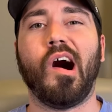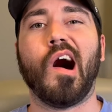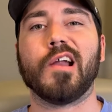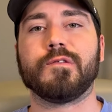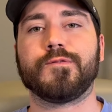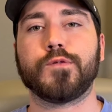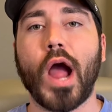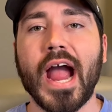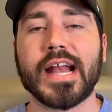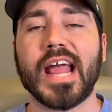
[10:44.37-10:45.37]
On
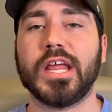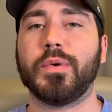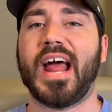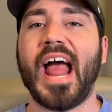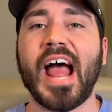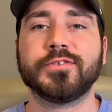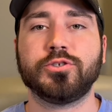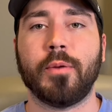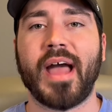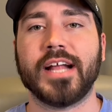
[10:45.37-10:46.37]
Friday, you would have
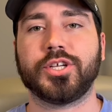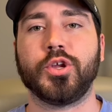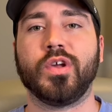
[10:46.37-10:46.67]
to imagine you